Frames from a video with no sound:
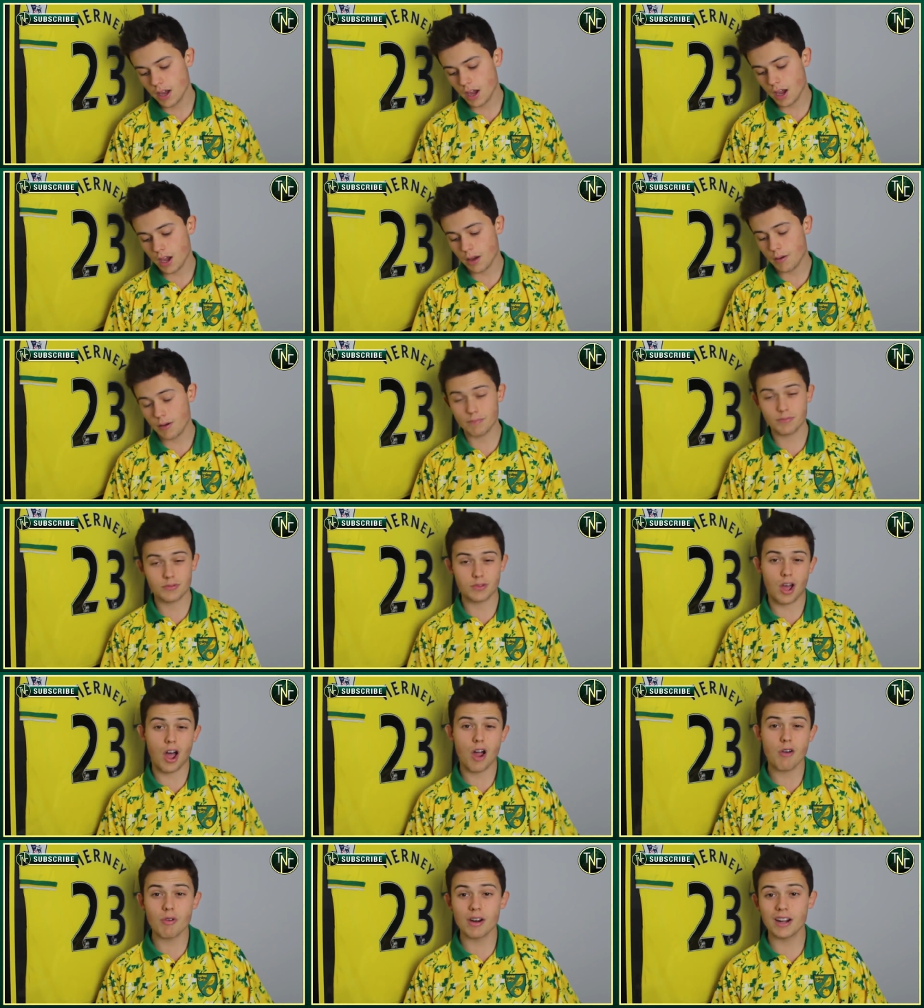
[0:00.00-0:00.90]

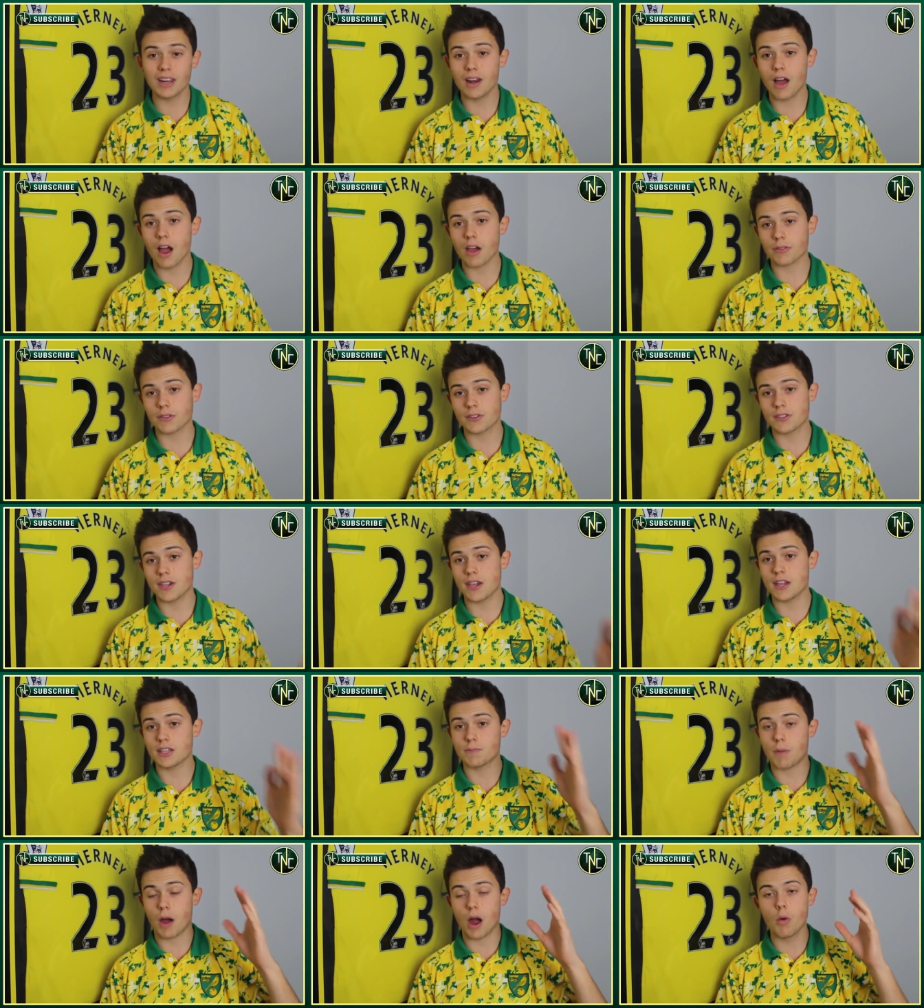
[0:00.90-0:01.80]
I really like the
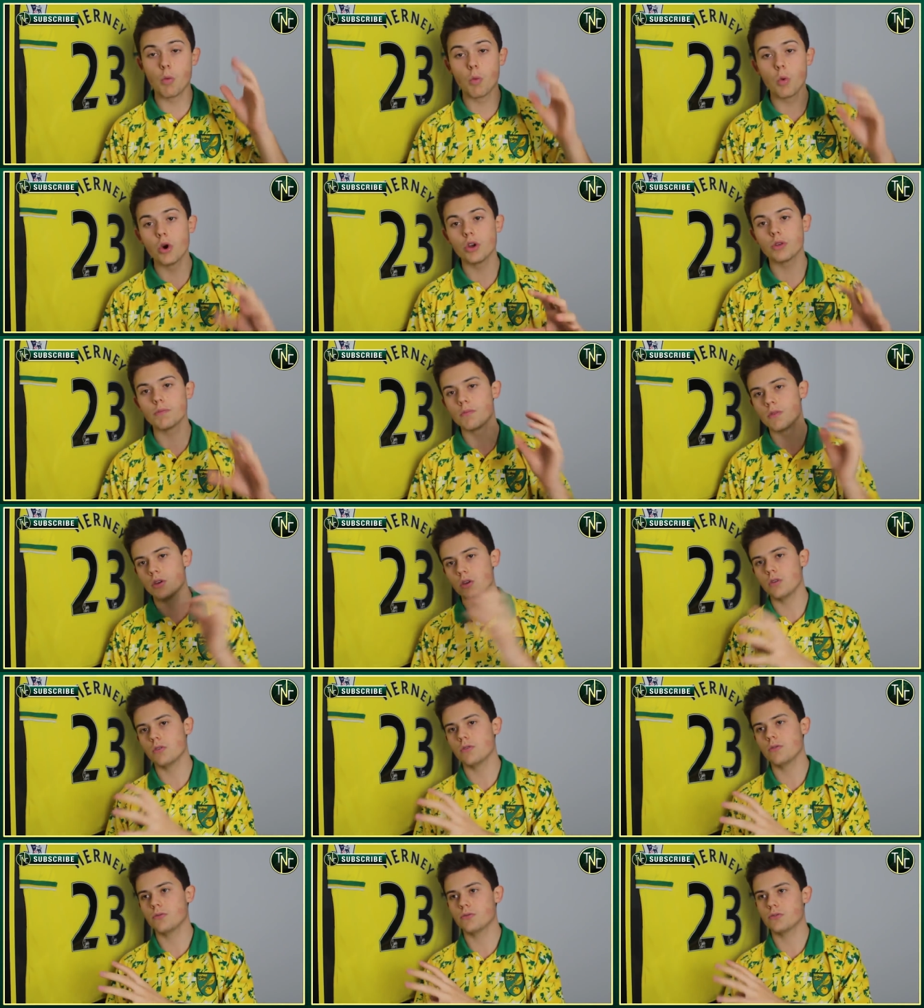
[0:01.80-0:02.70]
seats, but I would
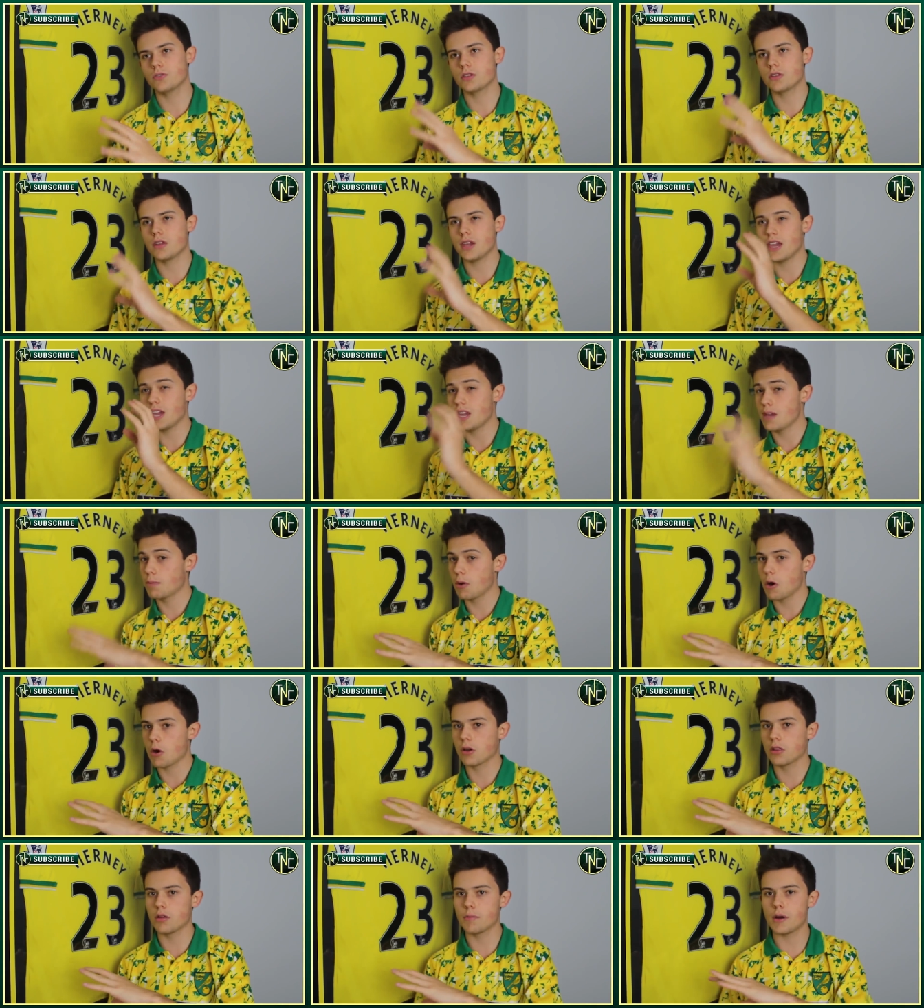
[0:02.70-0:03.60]
move to the E
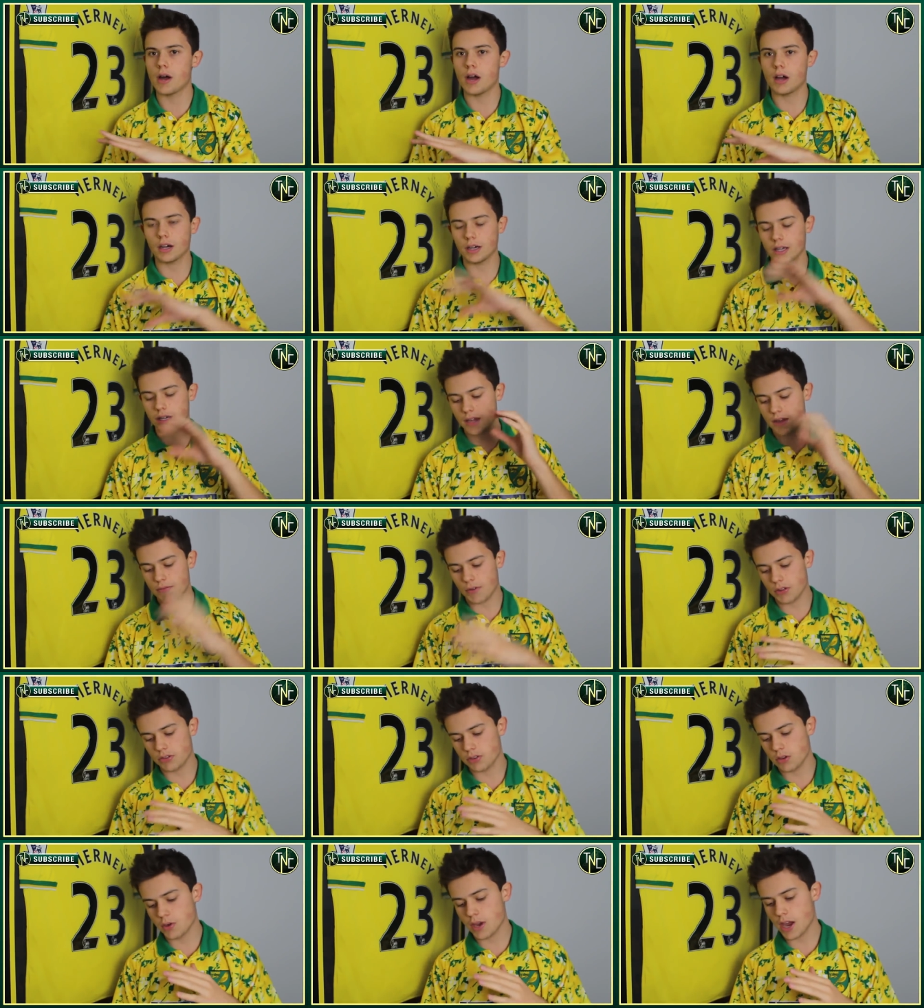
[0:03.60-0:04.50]
block of the Barclay if
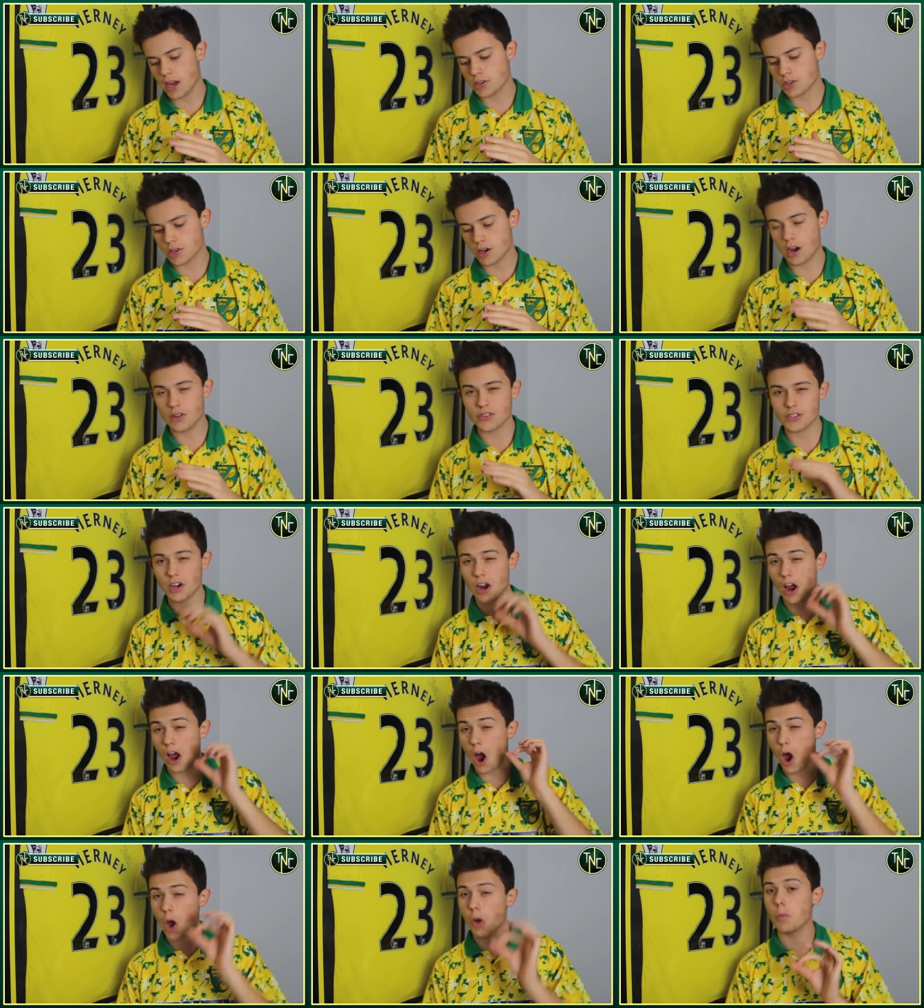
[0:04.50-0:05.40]
I do get a chance. And
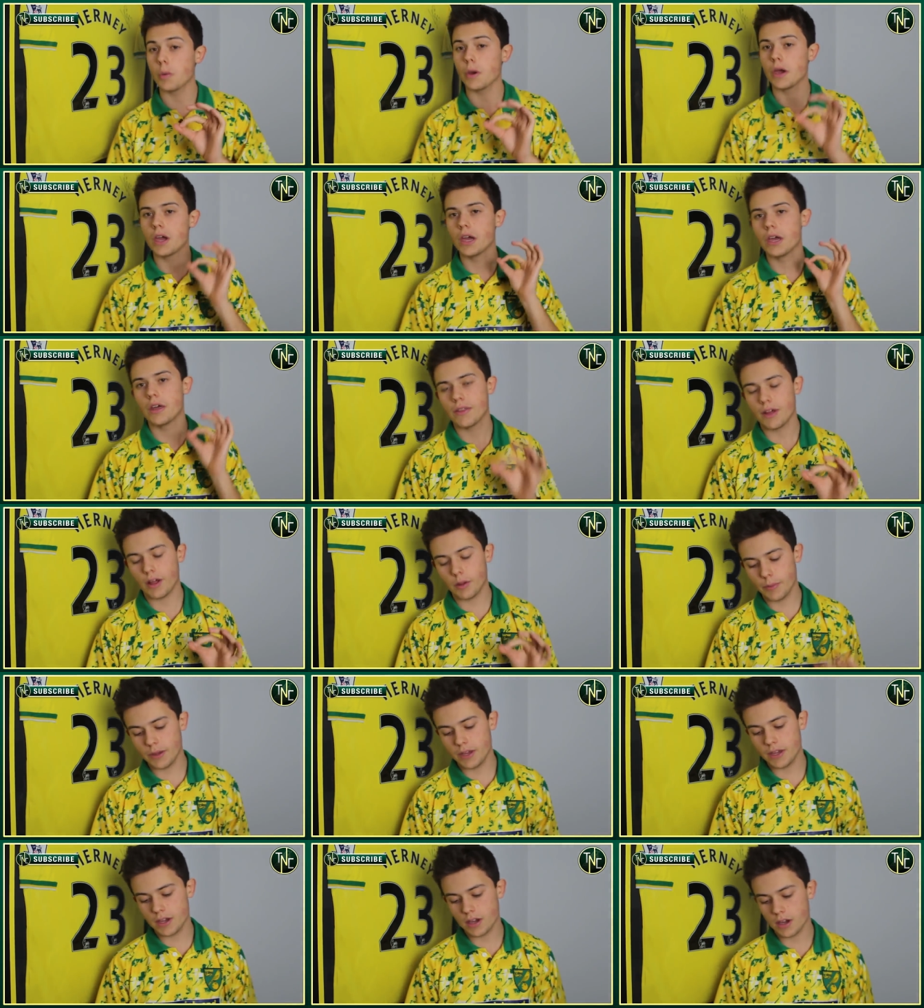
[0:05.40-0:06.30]
I hope that'll
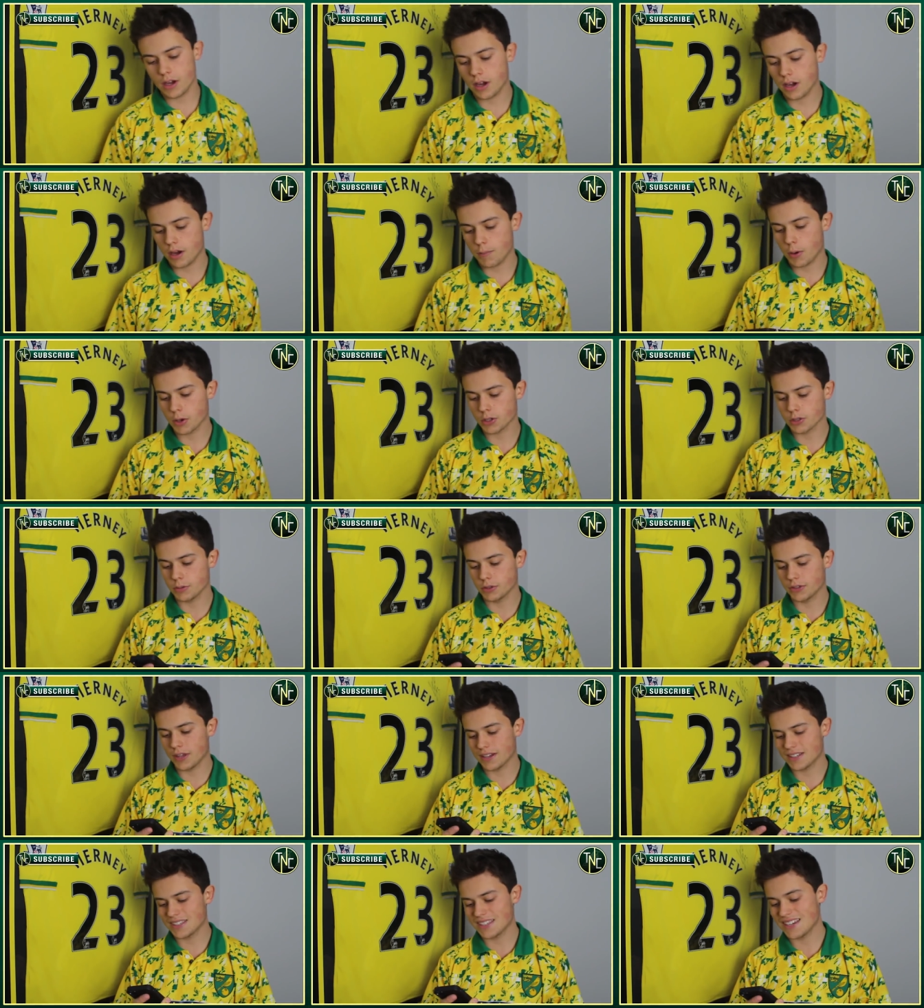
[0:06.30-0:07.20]
be a possible
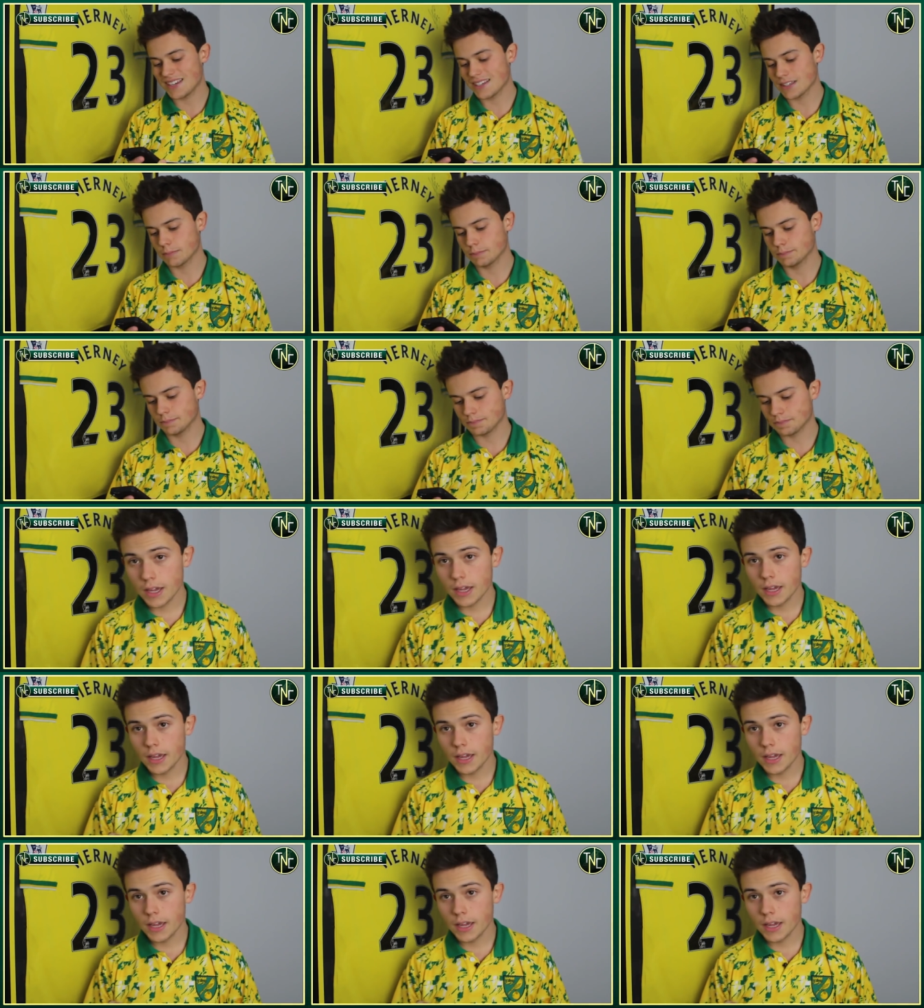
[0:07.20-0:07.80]
next season.